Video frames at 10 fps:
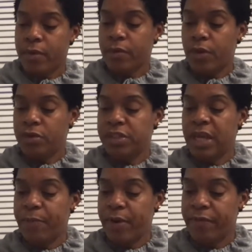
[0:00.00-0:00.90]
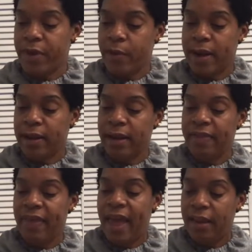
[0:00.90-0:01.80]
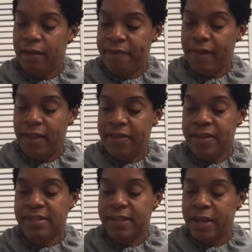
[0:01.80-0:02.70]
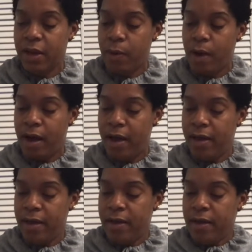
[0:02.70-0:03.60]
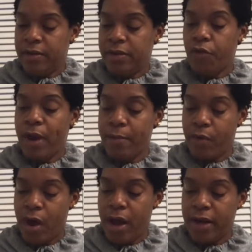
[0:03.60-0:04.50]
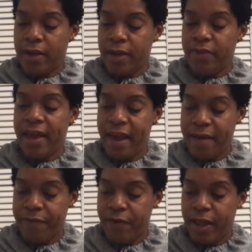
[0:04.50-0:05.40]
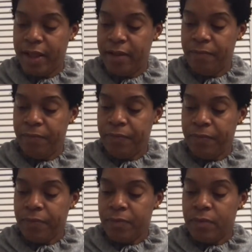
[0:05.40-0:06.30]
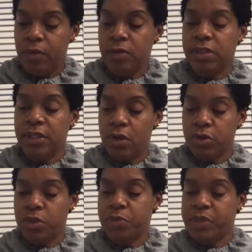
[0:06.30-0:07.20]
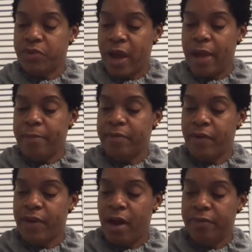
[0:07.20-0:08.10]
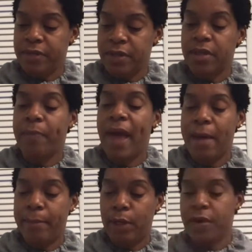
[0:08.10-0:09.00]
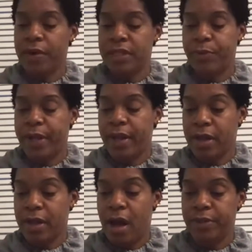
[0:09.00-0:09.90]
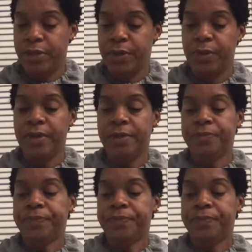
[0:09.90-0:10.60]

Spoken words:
you'd see pretty frequently the Elavil, the Senequa, the Remron, the Anafranil. You'll see those ones prescribed very often. The Pamelor is pretty common too.